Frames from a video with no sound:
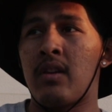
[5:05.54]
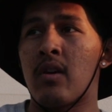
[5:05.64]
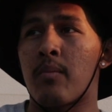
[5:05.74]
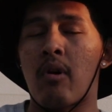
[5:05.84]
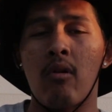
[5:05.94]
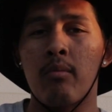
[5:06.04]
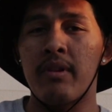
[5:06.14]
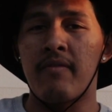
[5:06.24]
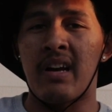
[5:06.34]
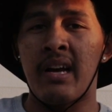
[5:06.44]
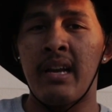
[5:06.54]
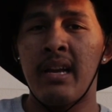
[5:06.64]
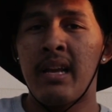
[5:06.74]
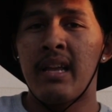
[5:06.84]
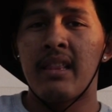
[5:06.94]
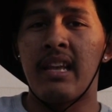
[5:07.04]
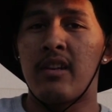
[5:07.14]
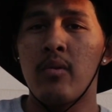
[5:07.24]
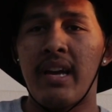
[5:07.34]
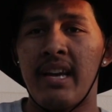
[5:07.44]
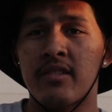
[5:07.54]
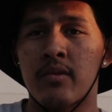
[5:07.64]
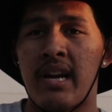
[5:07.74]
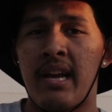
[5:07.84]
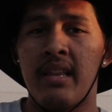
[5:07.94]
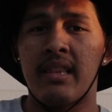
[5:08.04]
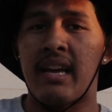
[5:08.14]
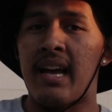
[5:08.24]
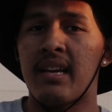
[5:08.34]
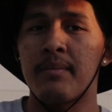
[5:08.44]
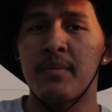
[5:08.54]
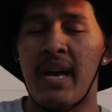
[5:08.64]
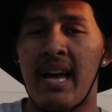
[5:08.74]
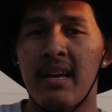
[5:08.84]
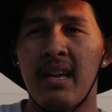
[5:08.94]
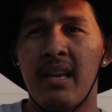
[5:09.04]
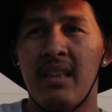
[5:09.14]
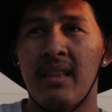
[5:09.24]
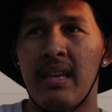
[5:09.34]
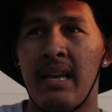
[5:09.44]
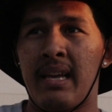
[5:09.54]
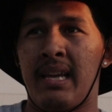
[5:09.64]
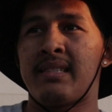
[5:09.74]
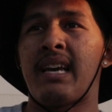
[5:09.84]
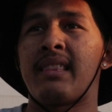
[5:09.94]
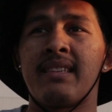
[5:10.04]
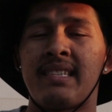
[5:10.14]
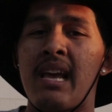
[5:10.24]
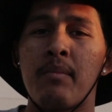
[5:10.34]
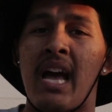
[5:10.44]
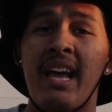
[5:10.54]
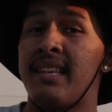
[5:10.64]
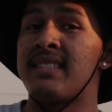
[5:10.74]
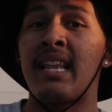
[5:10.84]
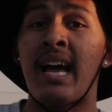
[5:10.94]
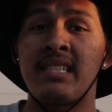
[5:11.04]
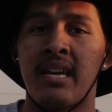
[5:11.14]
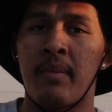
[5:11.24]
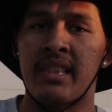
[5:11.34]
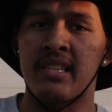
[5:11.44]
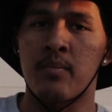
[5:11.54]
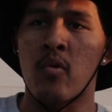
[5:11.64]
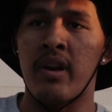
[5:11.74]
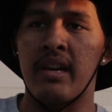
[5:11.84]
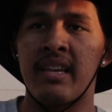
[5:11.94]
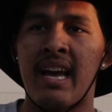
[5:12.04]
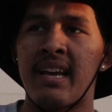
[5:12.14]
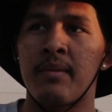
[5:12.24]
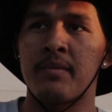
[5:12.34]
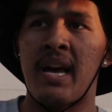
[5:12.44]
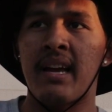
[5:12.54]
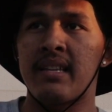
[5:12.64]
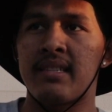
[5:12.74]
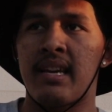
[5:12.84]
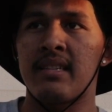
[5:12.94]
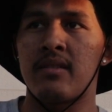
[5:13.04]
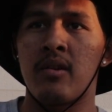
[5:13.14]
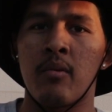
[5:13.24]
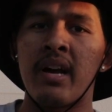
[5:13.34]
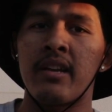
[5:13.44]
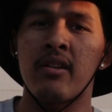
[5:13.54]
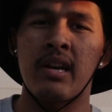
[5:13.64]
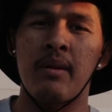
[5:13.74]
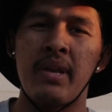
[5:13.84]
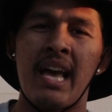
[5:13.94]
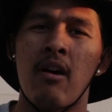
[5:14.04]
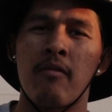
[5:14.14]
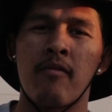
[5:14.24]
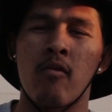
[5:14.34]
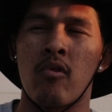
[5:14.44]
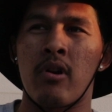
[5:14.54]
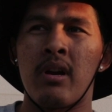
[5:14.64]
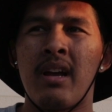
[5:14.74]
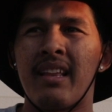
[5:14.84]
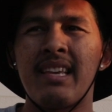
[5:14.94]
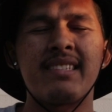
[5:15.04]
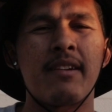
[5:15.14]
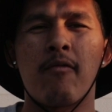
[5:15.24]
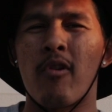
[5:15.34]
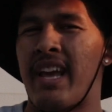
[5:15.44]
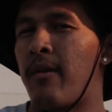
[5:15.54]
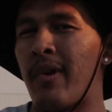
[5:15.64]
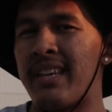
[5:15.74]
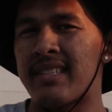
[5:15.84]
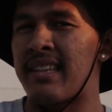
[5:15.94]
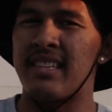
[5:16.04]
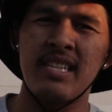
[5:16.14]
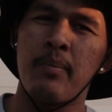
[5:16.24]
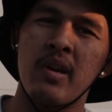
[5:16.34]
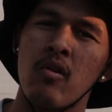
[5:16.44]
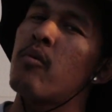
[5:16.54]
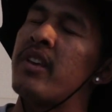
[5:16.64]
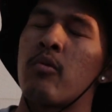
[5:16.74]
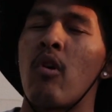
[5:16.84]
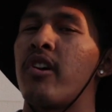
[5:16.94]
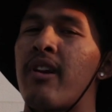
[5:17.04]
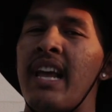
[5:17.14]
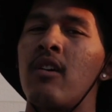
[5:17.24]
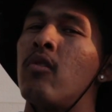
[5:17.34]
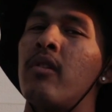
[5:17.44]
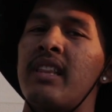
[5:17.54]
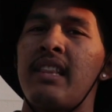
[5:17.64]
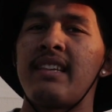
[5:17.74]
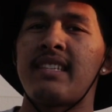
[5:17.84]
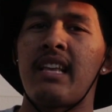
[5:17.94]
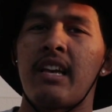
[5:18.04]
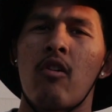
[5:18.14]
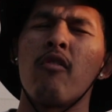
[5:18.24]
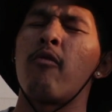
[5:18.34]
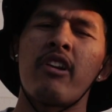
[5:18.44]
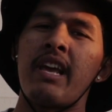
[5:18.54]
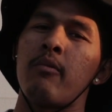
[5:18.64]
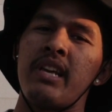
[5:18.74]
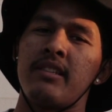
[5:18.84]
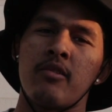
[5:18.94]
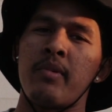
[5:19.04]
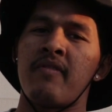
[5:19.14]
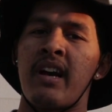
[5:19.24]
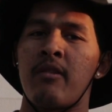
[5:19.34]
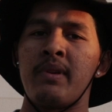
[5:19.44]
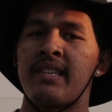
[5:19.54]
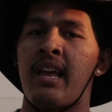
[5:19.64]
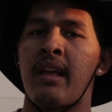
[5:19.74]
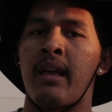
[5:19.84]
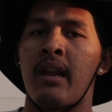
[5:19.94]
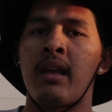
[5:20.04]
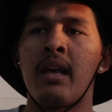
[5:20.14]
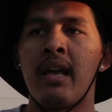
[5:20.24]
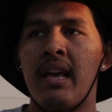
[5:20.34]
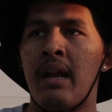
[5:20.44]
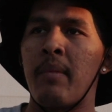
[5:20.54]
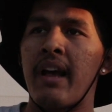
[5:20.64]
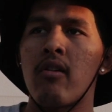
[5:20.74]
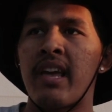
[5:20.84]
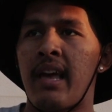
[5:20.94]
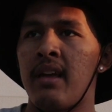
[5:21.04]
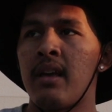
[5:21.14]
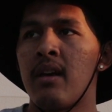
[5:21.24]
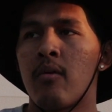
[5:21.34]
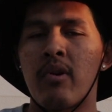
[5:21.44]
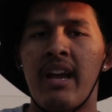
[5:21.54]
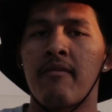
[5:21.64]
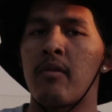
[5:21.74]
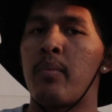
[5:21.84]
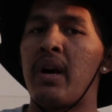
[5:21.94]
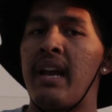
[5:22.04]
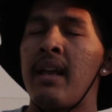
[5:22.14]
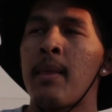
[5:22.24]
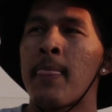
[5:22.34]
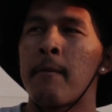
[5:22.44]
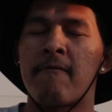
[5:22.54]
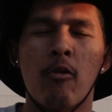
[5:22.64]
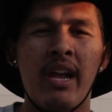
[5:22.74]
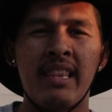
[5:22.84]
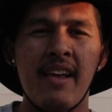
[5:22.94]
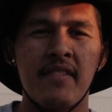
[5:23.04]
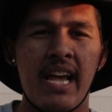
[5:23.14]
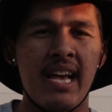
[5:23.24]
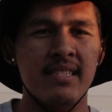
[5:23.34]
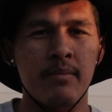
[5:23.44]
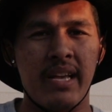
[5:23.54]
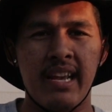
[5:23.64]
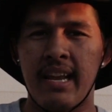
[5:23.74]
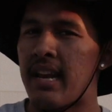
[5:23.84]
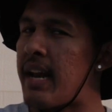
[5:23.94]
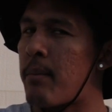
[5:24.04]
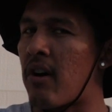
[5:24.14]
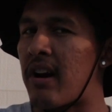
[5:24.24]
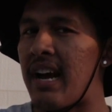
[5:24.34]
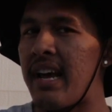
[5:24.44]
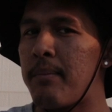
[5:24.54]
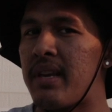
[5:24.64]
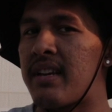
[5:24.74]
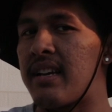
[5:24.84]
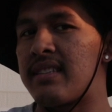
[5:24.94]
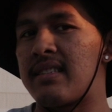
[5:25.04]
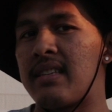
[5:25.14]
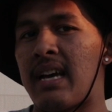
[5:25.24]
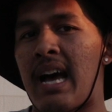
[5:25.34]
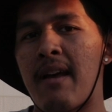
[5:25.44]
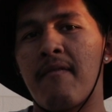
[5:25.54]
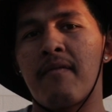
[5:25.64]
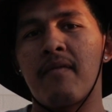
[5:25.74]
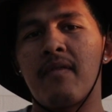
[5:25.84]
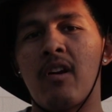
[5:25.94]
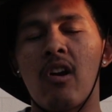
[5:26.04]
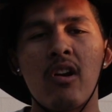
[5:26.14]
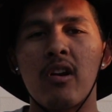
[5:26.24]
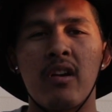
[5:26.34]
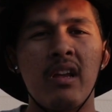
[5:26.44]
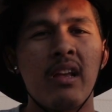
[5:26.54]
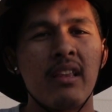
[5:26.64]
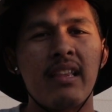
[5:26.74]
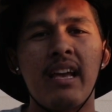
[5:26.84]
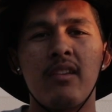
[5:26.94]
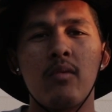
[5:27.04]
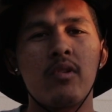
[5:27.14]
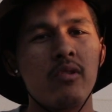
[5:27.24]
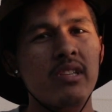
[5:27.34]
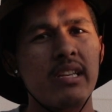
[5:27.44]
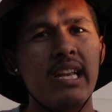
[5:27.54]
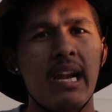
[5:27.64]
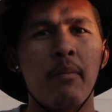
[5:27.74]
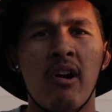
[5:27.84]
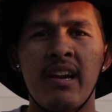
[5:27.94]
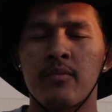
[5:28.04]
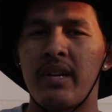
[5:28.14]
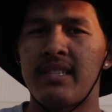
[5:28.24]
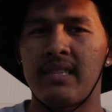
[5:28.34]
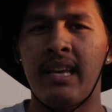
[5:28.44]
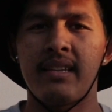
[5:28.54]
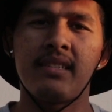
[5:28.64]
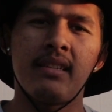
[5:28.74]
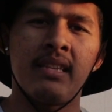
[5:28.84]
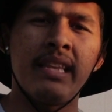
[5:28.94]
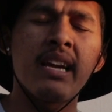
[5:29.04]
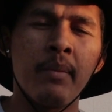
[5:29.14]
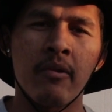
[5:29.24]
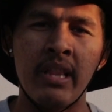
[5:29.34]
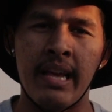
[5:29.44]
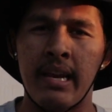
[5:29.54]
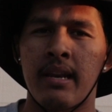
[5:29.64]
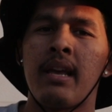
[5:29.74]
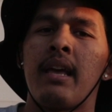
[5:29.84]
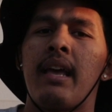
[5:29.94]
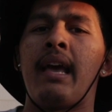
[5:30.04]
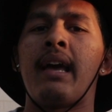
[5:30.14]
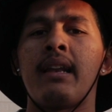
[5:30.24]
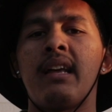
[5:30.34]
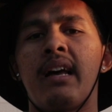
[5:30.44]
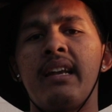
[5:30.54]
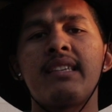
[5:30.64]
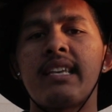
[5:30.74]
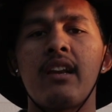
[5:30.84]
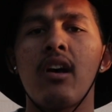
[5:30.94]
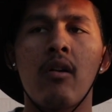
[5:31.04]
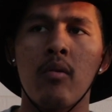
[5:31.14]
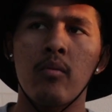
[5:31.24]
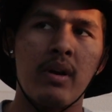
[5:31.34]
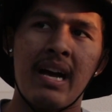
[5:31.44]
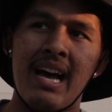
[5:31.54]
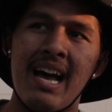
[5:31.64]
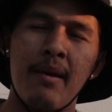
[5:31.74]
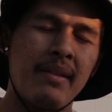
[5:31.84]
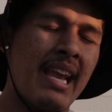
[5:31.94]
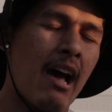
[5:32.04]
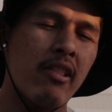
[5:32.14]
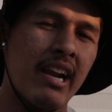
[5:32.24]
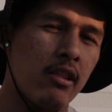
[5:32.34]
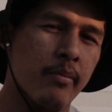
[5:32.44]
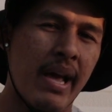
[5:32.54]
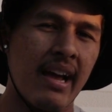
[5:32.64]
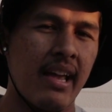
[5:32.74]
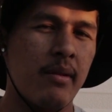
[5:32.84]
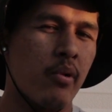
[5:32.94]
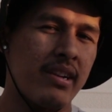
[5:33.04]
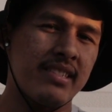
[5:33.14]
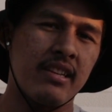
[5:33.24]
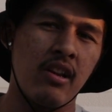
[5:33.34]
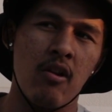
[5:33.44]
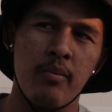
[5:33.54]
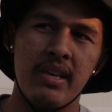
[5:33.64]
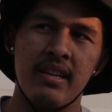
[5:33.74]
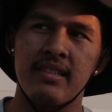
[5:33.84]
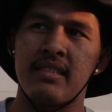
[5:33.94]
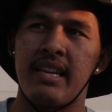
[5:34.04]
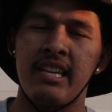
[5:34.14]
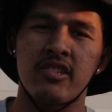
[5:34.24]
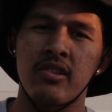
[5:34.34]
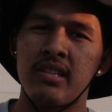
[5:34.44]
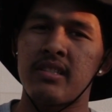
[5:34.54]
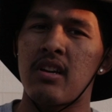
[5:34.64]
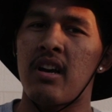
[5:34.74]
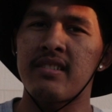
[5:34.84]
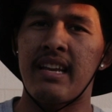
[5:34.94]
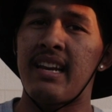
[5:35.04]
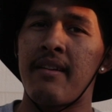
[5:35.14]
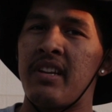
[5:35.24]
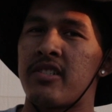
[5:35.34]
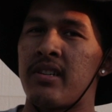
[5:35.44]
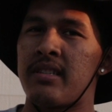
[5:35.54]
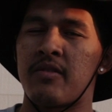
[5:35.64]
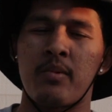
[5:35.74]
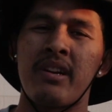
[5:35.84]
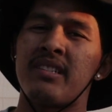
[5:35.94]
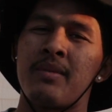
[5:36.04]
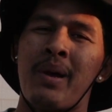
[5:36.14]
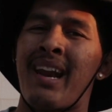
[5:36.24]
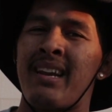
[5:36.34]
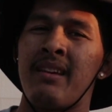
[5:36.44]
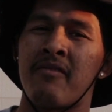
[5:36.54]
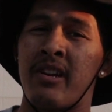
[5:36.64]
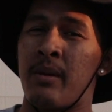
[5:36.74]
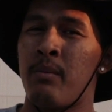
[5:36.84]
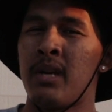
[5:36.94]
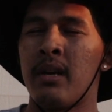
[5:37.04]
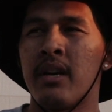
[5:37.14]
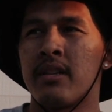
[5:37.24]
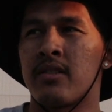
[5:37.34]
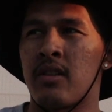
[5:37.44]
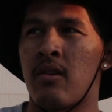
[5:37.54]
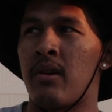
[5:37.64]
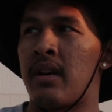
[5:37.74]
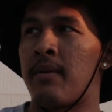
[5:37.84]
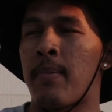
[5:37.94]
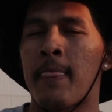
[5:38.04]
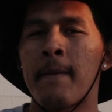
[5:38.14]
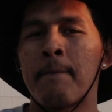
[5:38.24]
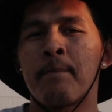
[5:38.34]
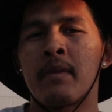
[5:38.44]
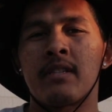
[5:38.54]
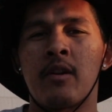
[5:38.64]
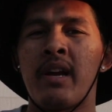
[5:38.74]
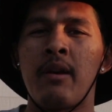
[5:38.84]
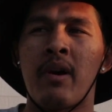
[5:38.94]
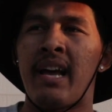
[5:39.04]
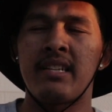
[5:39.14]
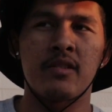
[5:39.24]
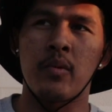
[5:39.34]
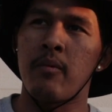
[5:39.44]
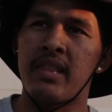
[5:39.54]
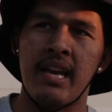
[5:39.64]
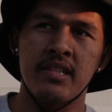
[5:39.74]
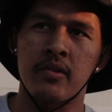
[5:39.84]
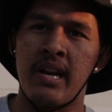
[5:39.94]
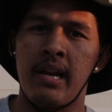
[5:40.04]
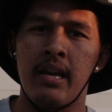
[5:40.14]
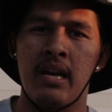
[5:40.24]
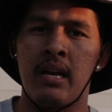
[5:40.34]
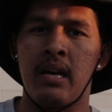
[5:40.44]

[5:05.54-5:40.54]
You're probably fine. They do an x-ray. The guy comes back. It's like the same night. It's nighttime at this point. The guy comes back and says, you know what? You're gonna be out for, I think he said 4 to 8 weeks. Like the typical when you roll your ankle and then they say like, oh, 4 to 8 weeks, you'll be fine. You'll be skating again. And I'm like, okay, whatever. But before I left, I asked him, like, can I get an MRI? Because I've heard that you usually need MRIs when it's, like, ligament-related. And he said no. Now that I look back at it, he probably said no because the insurance costs. I didn't have insurance. It's probably just a bad idea for him. So anyway, I just went with the x-ray.